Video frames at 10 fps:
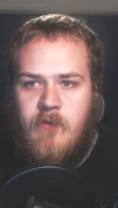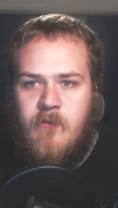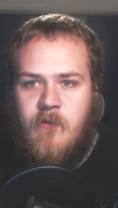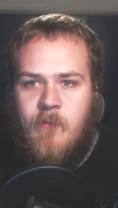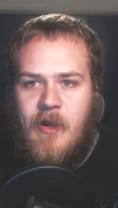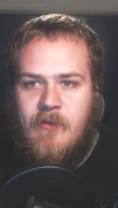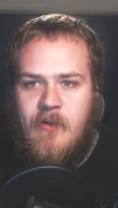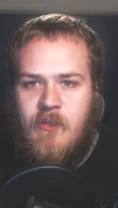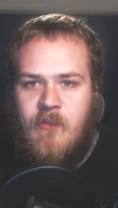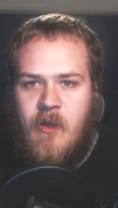You know, back then
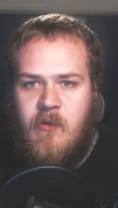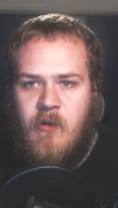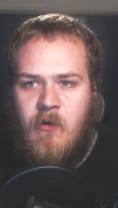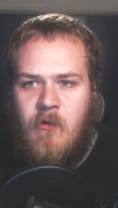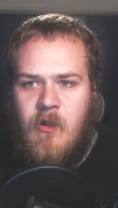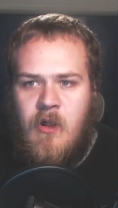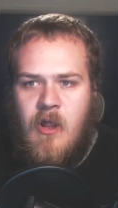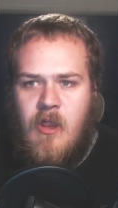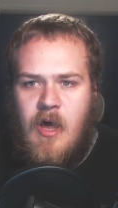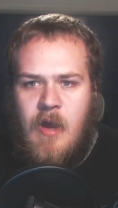I thought, you know,
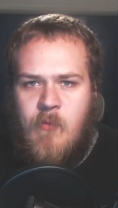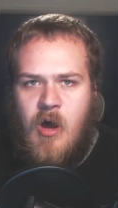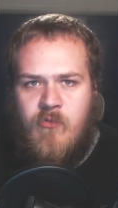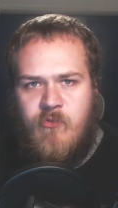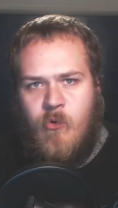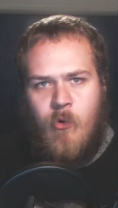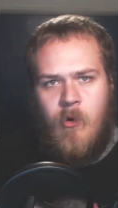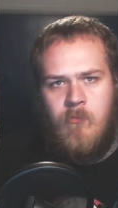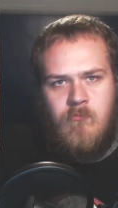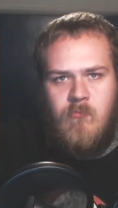I'm all
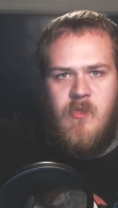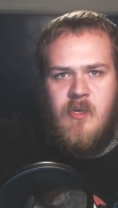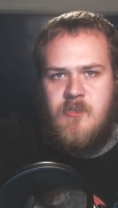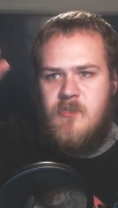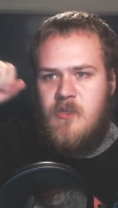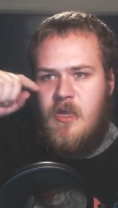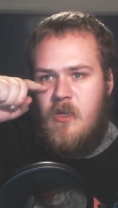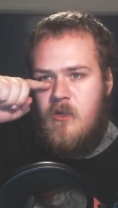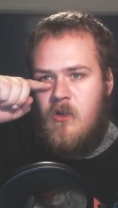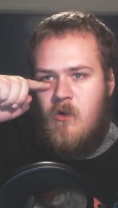for this, like,
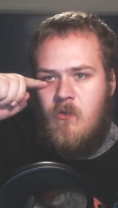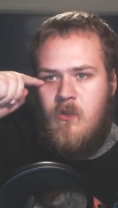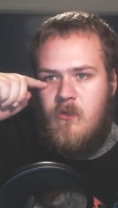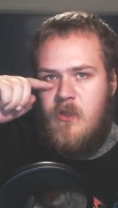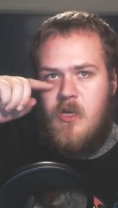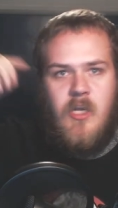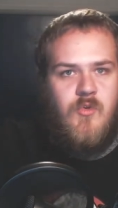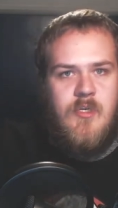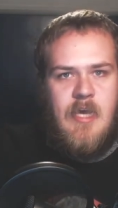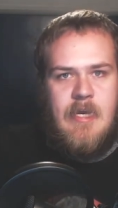you know, the, the
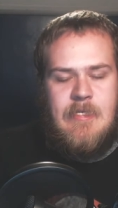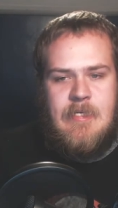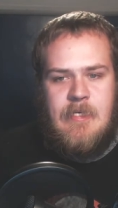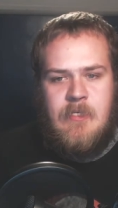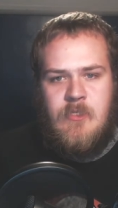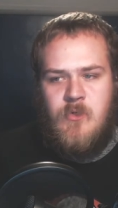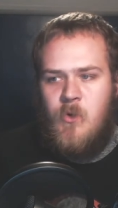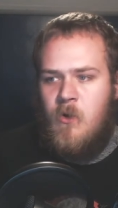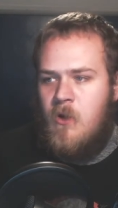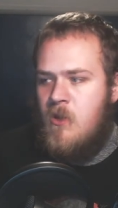country's ideals
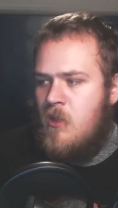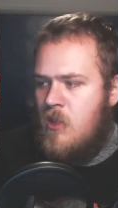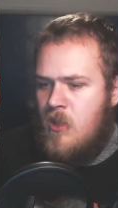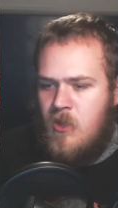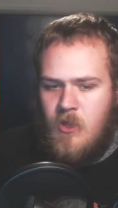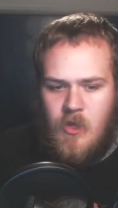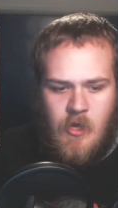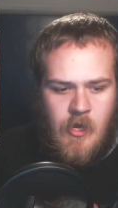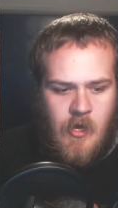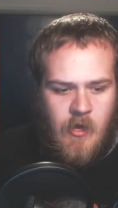or,
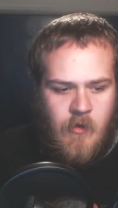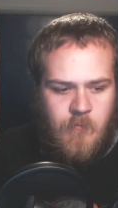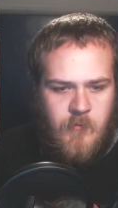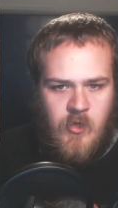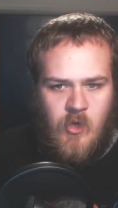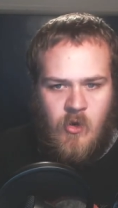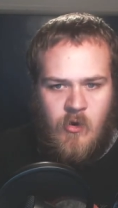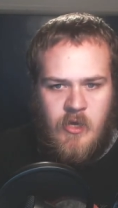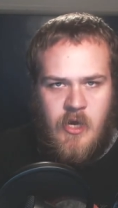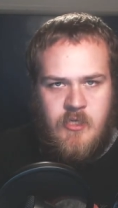uh, you know,
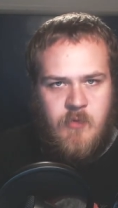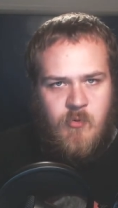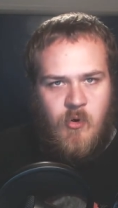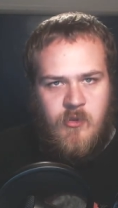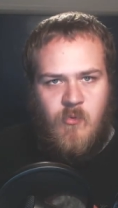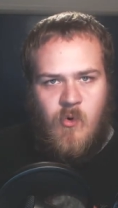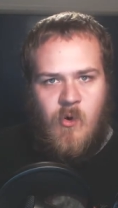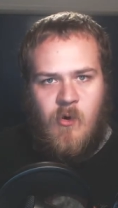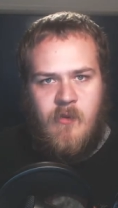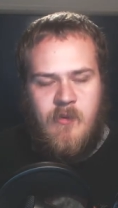I, I support the
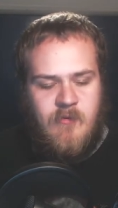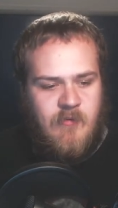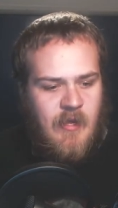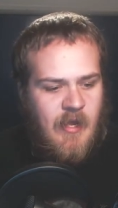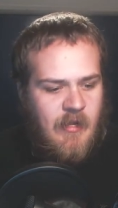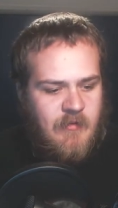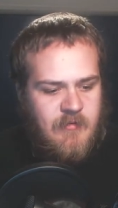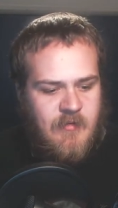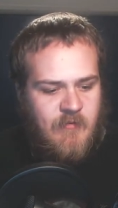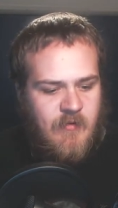war and this, that
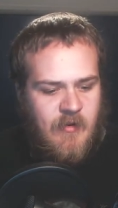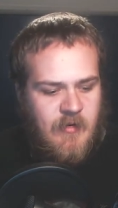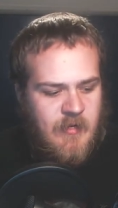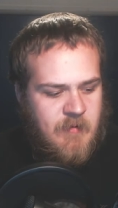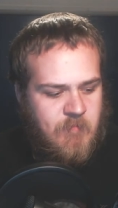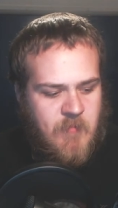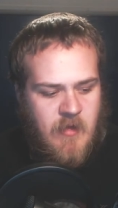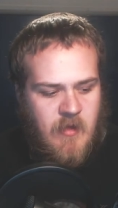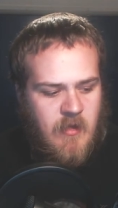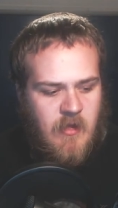stuff. And, um,
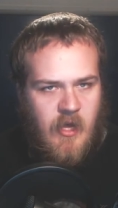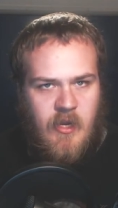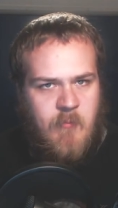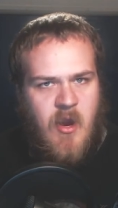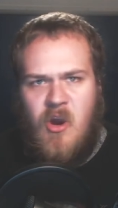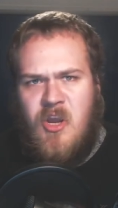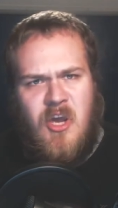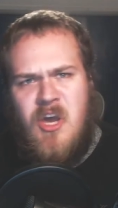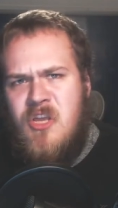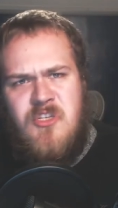like
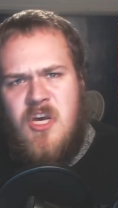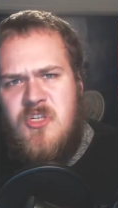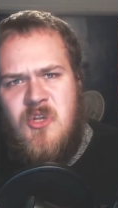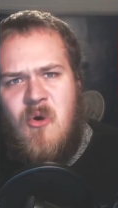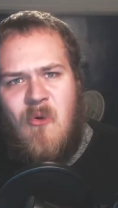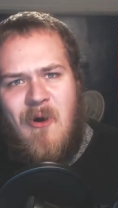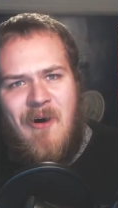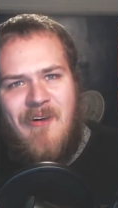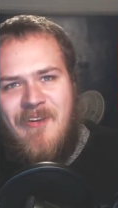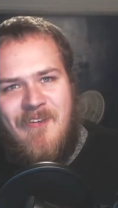America does no
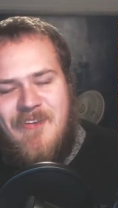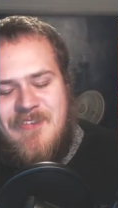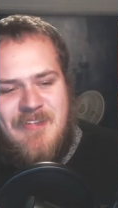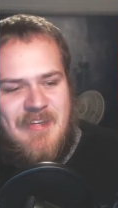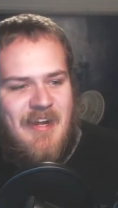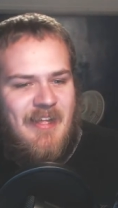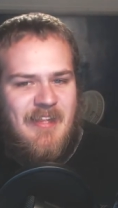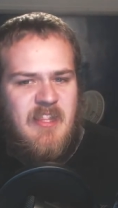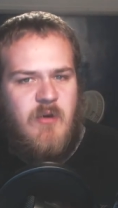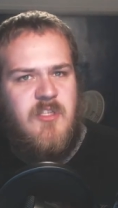wrong. You know, that's, that's kind of like
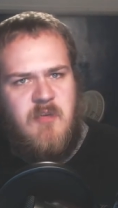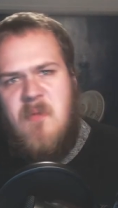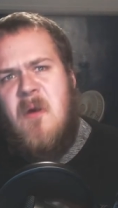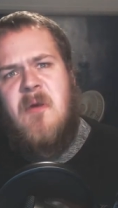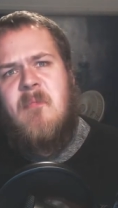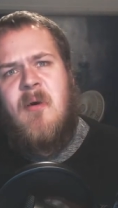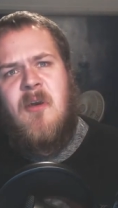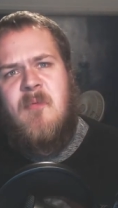that. That was the American part.